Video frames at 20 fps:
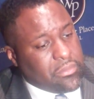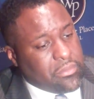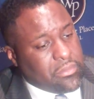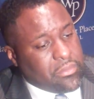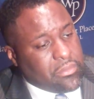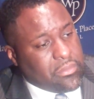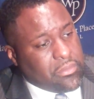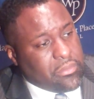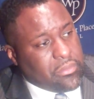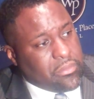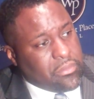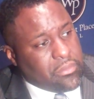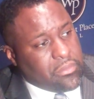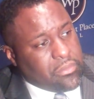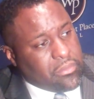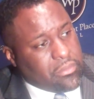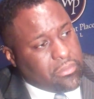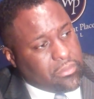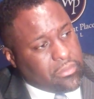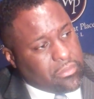Any other
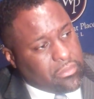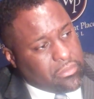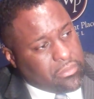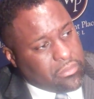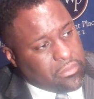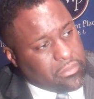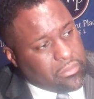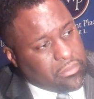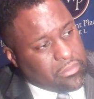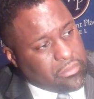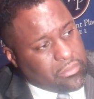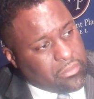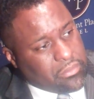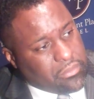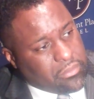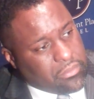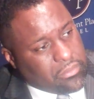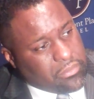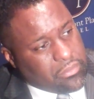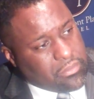players you ran into that you
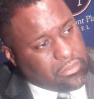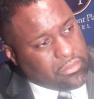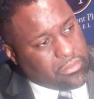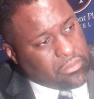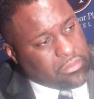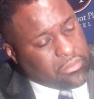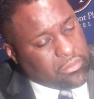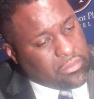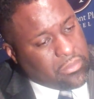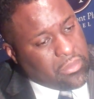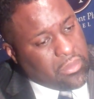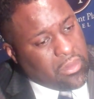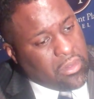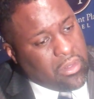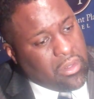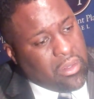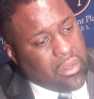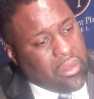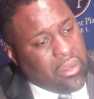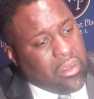haven't seen in a while or
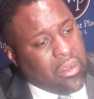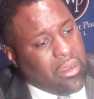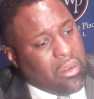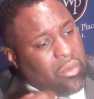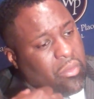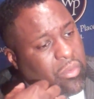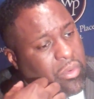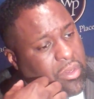just met?